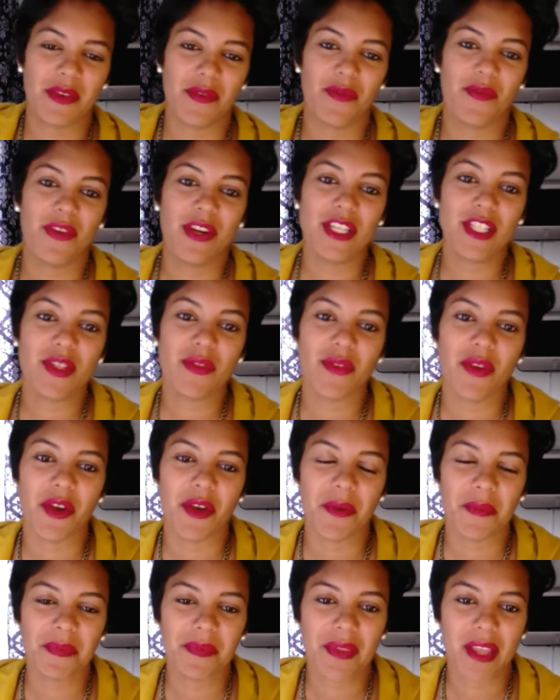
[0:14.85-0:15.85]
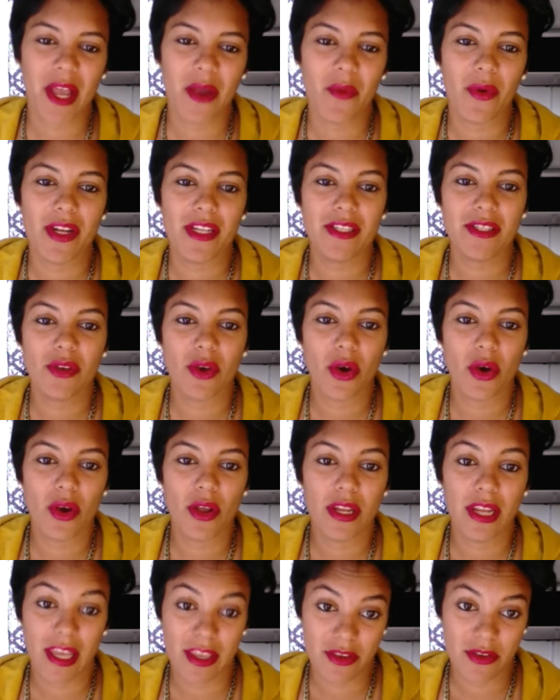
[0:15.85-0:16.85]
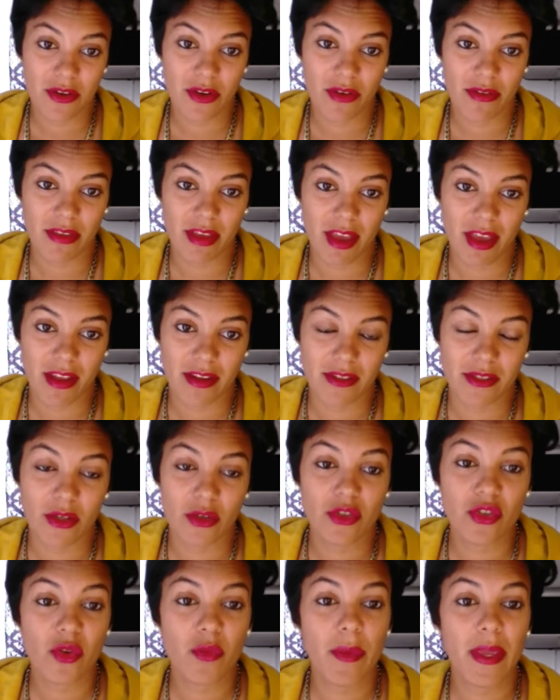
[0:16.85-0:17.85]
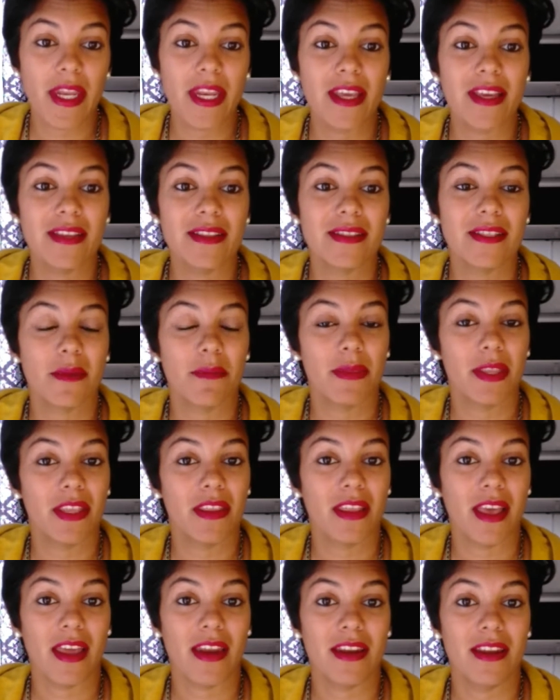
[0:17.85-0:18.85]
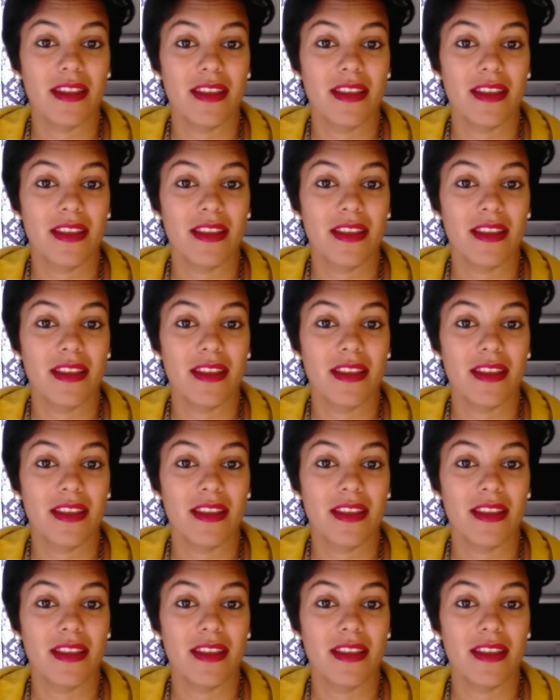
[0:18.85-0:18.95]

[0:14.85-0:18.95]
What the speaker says: First of all, I wanted to let you know that social media is something that